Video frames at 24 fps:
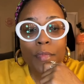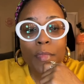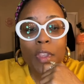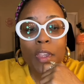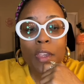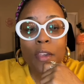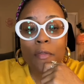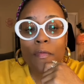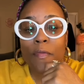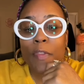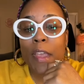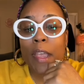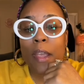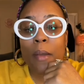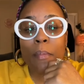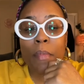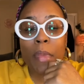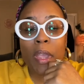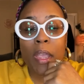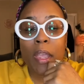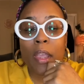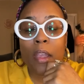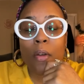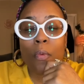If that
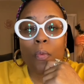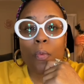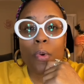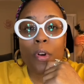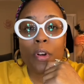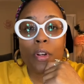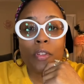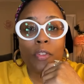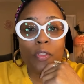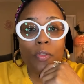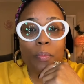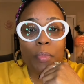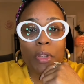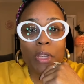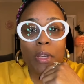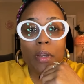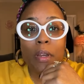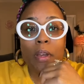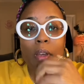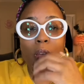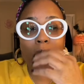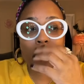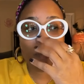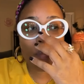man were to
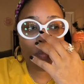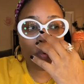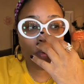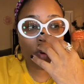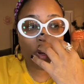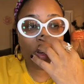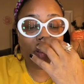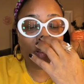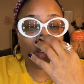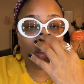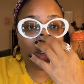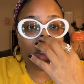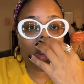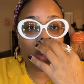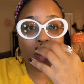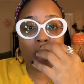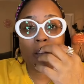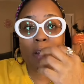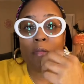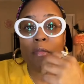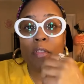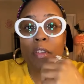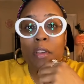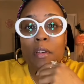become president
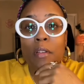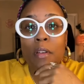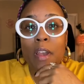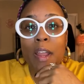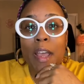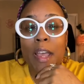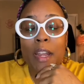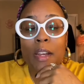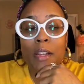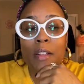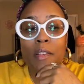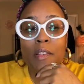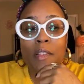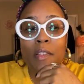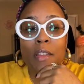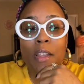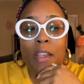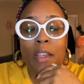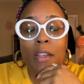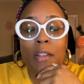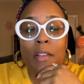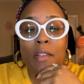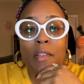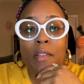of the United
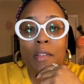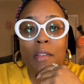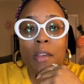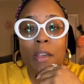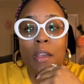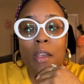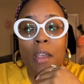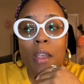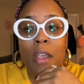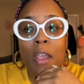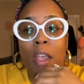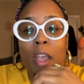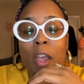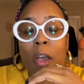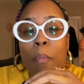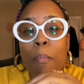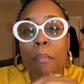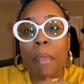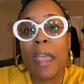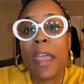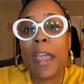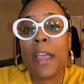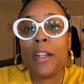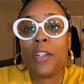States,
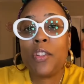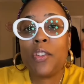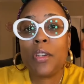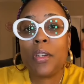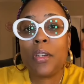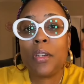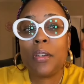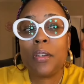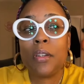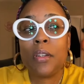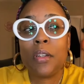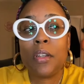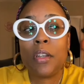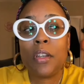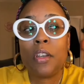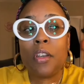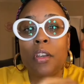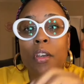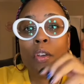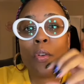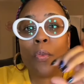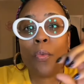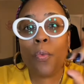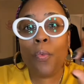imagine
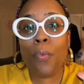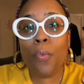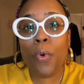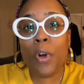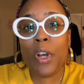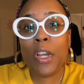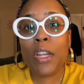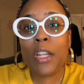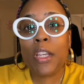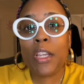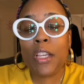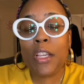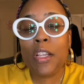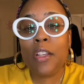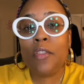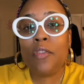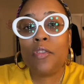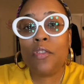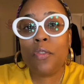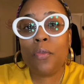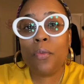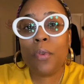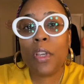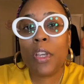what he's
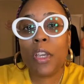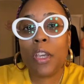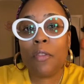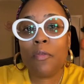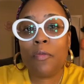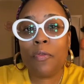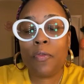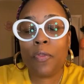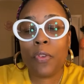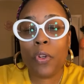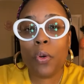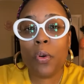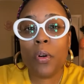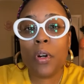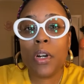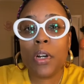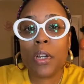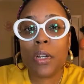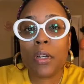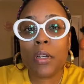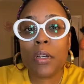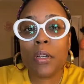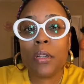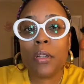doing in
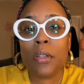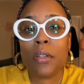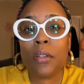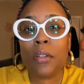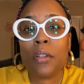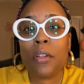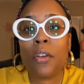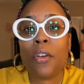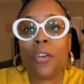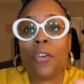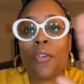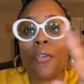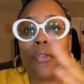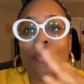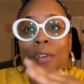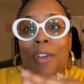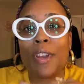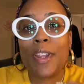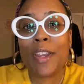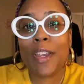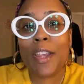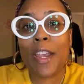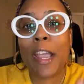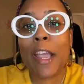Florida on
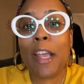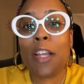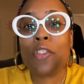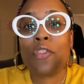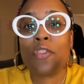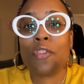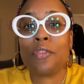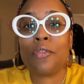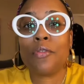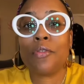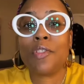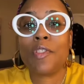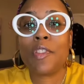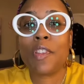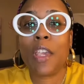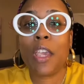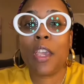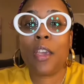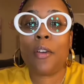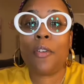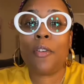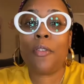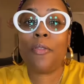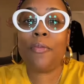a national
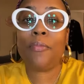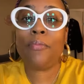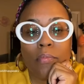scale.